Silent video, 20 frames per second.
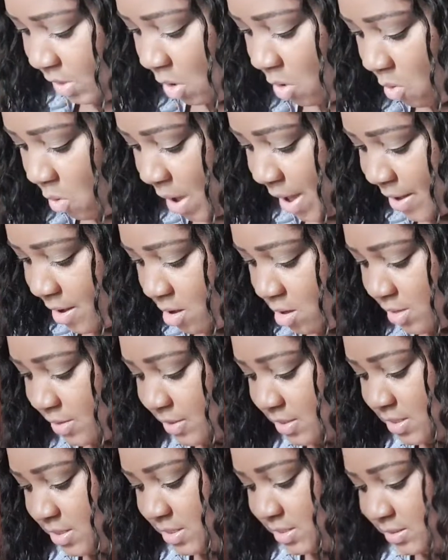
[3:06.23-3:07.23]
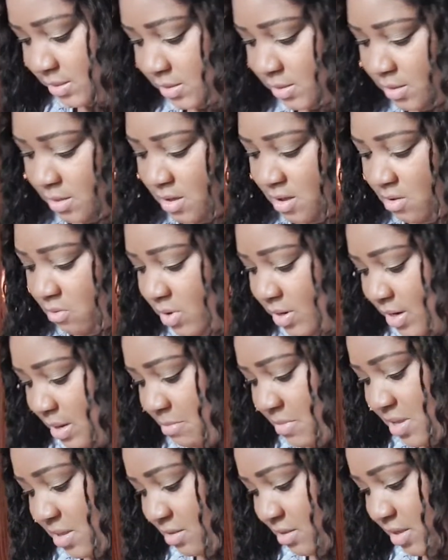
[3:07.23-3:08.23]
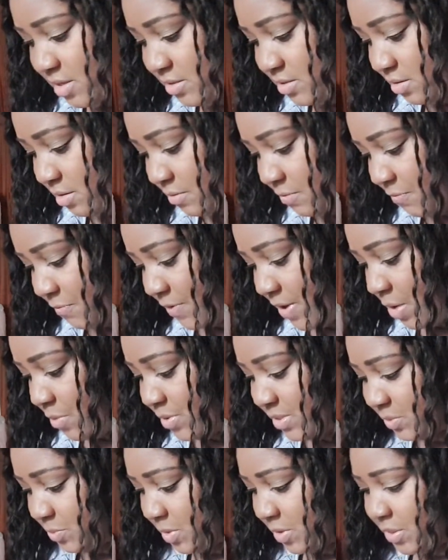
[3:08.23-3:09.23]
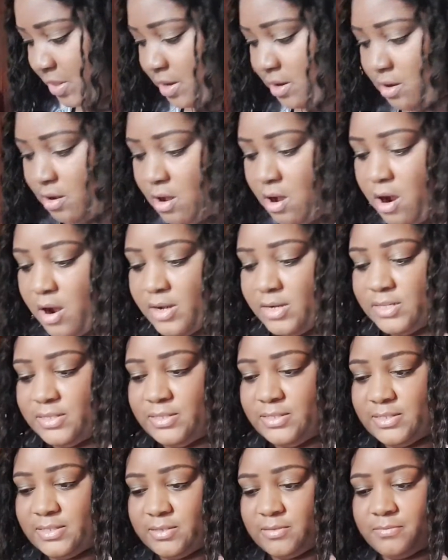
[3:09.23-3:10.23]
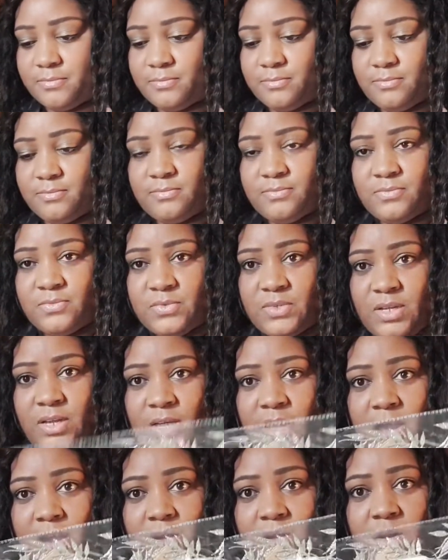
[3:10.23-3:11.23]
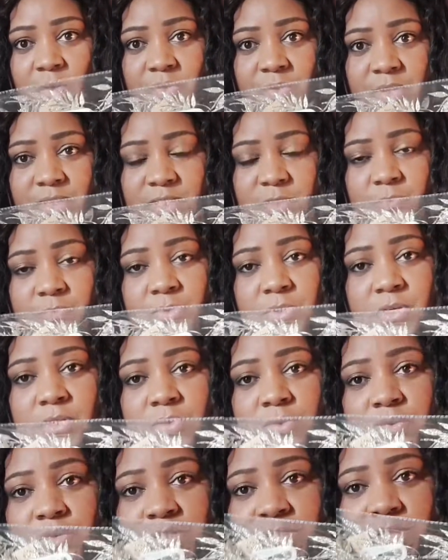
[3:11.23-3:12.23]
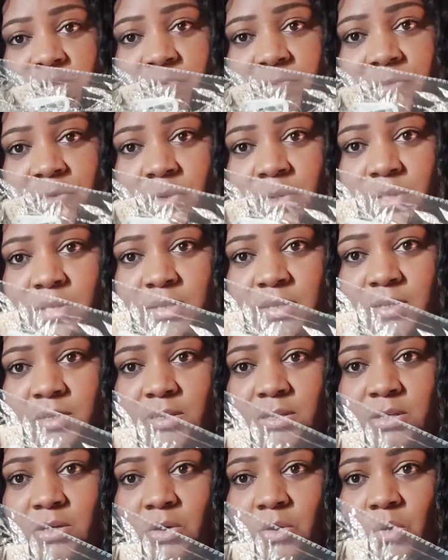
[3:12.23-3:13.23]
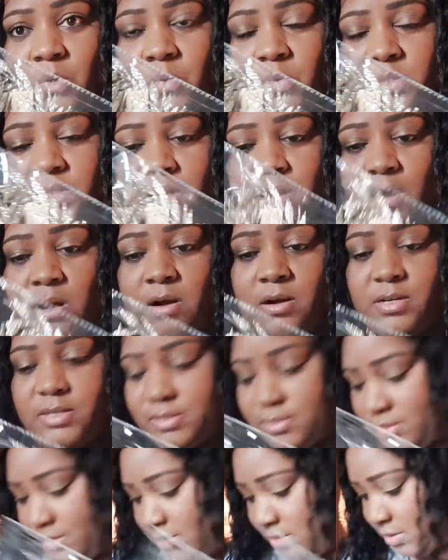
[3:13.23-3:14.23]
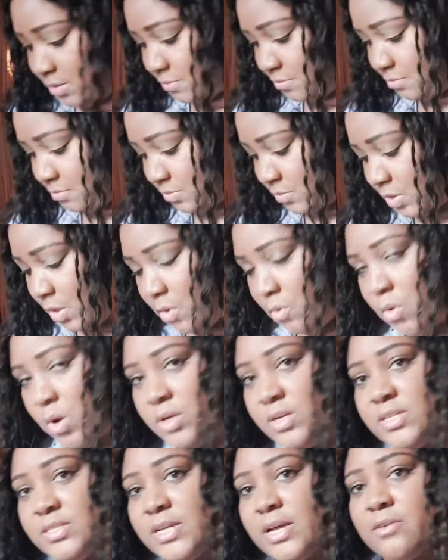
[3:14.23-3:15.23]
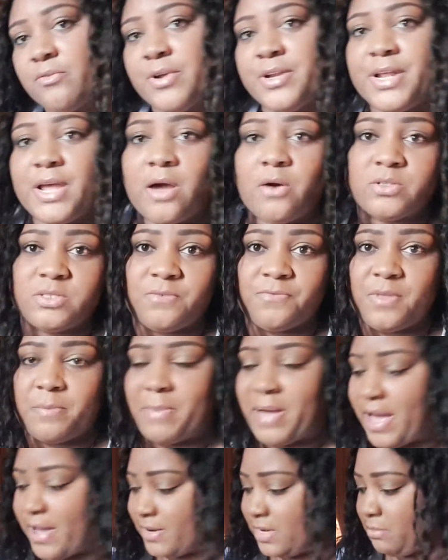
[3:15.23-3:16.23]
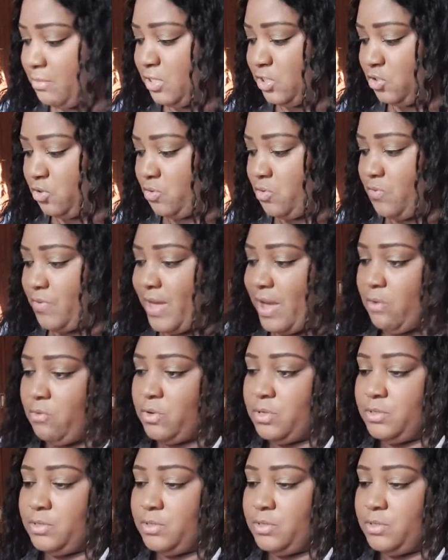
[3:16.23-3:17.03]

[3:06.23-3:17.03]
Oh, I got these, well, I mean, these aren't flowers, but they're garlands. I got these beautiful gold garlands. One is already out of the bag. Let me show you that